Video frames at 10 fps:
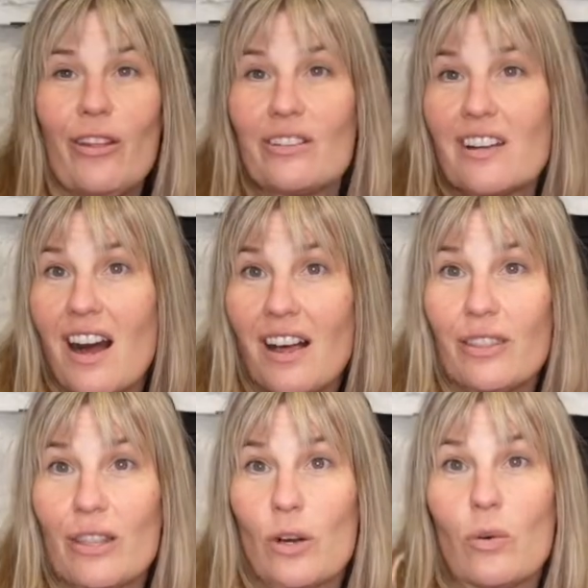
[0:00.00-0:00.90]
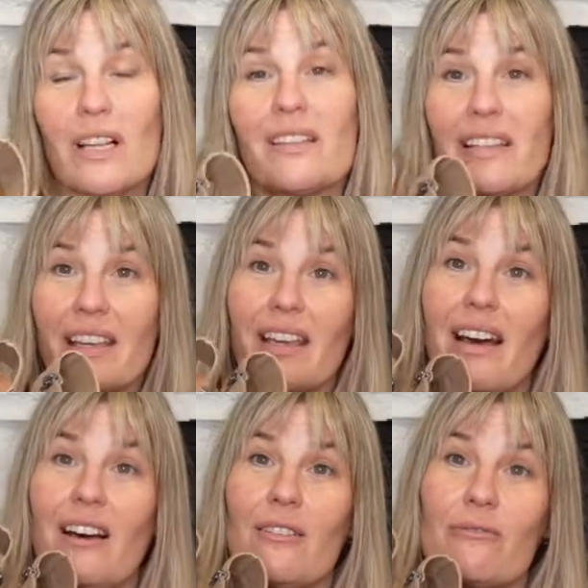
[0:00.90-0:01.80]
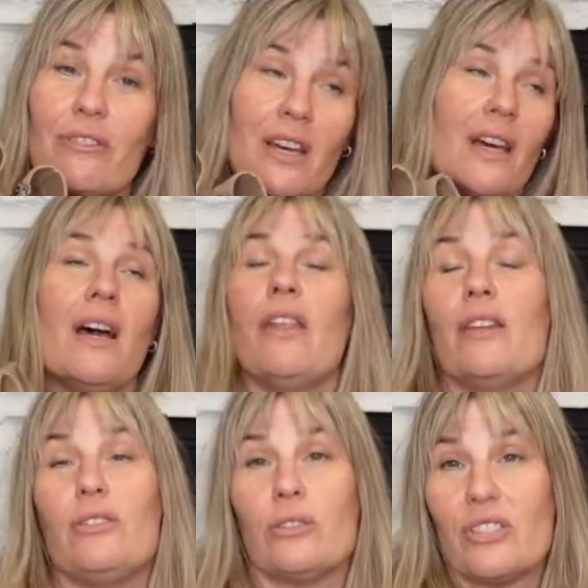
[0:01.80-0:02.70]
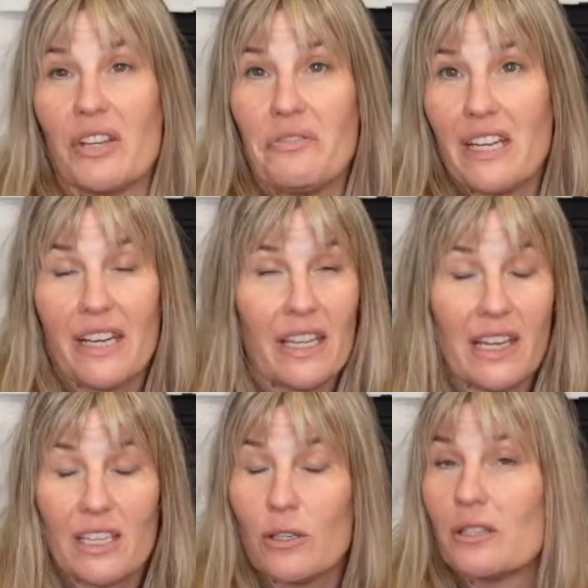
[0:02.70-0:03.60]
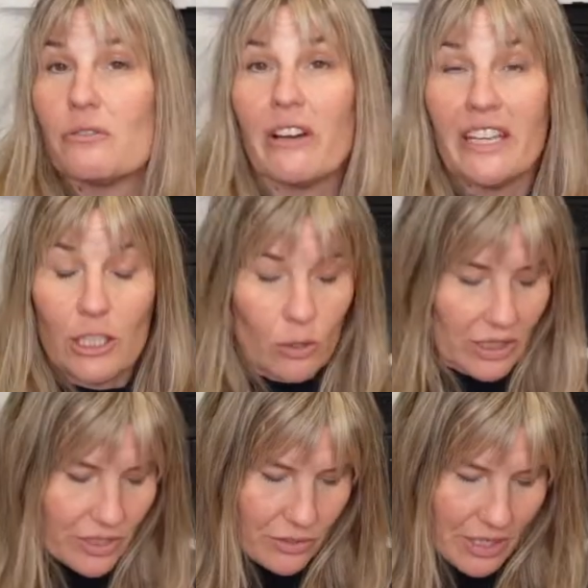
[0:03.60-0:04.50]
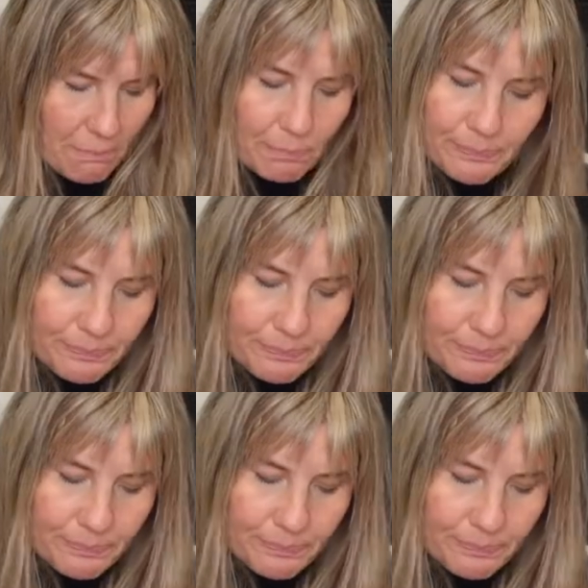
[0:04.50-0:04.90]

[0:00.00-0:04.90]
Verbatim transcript: they're not the quality of the Dolce Vita that you can find in Nordstrom.